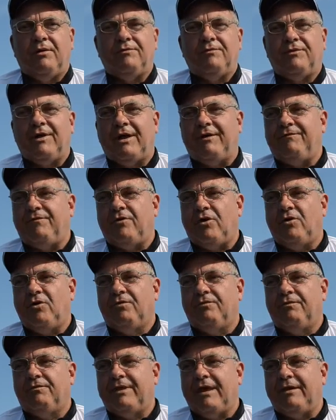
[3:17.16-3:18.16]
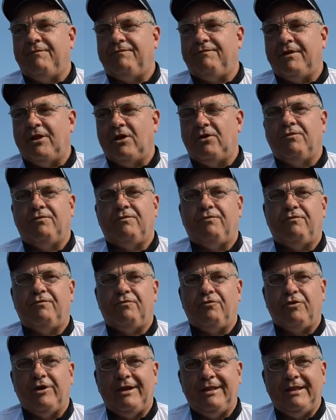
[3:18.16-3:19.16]
They flow
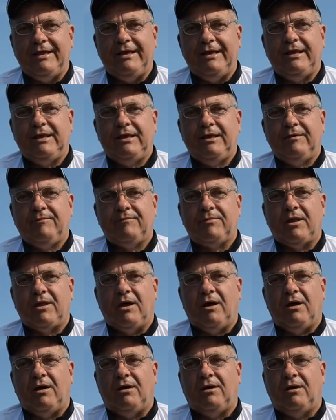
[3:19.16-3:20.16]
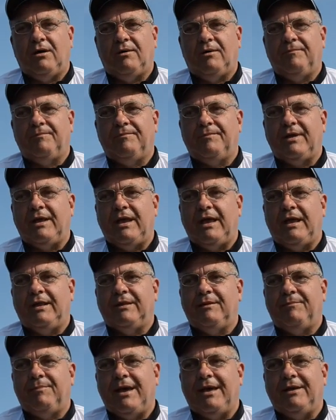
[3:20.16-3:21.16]
freely, and
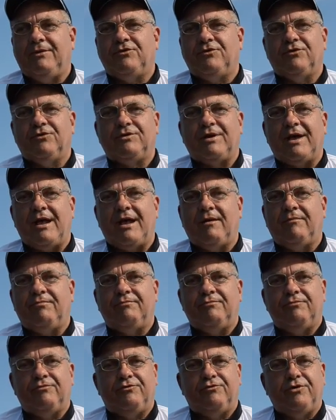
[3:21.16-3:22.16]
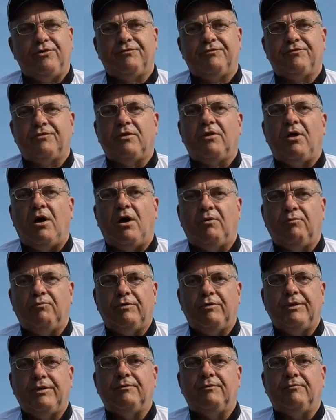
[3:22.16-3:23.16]
the bait just kind of drifts along
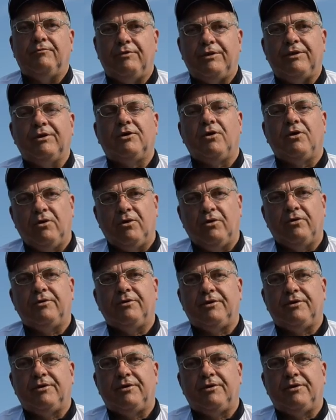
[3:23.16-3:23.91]
with the current.